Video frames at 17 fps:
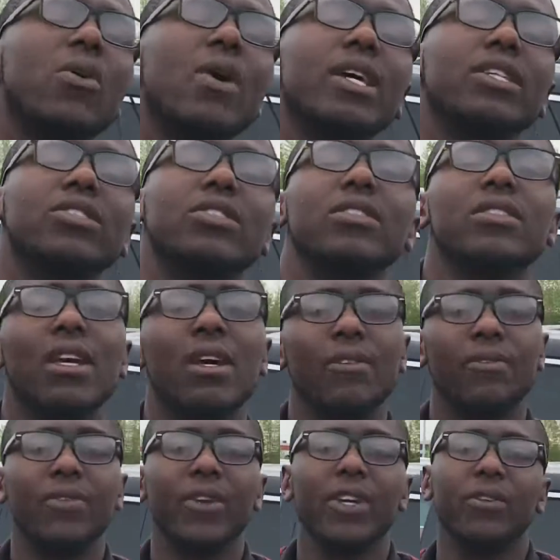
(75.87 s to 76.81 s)
questions,
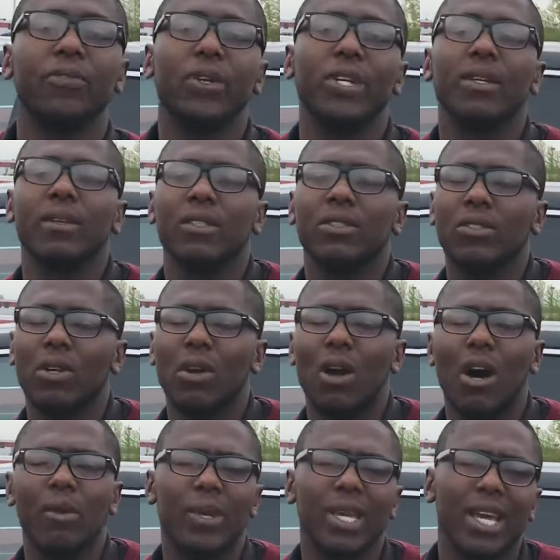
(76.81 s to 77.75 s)
feel free to, to
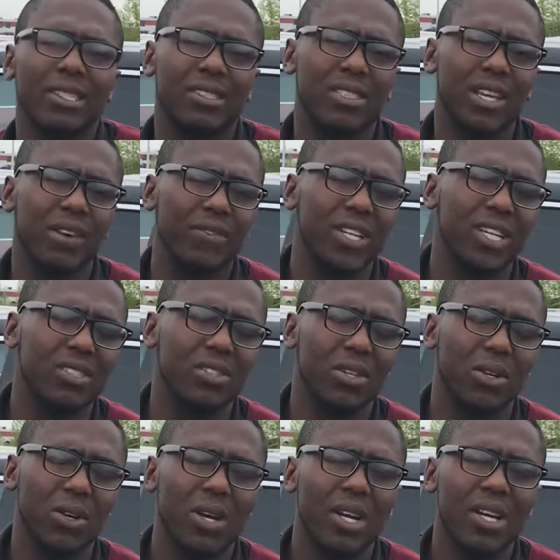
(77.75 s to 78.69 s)
call me at
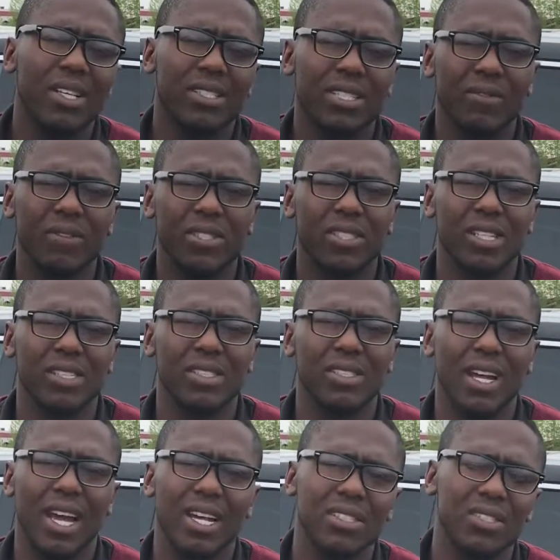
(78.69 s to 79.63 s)

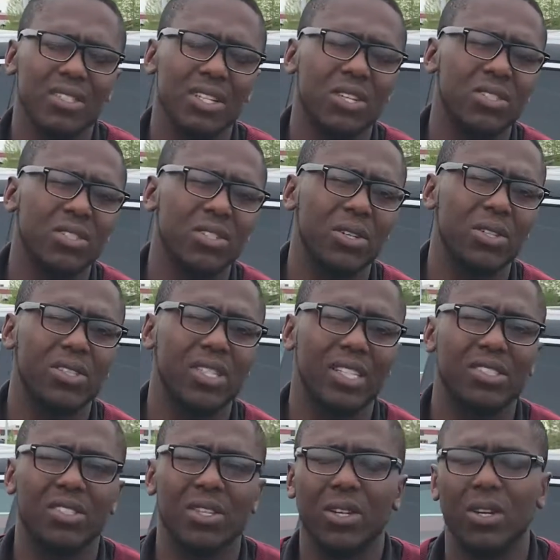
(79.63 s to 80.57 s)

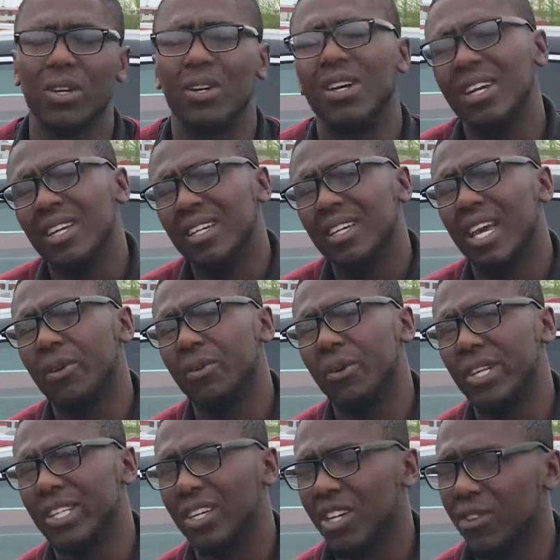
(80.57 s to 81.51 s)
780-769-0060. Can't
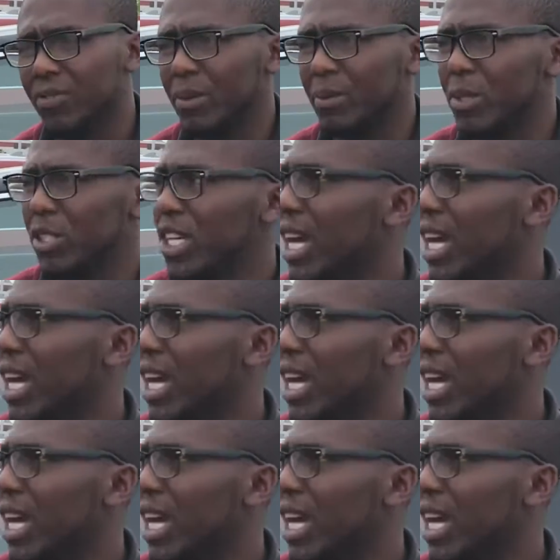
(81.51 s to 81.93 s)
wait to hear from you,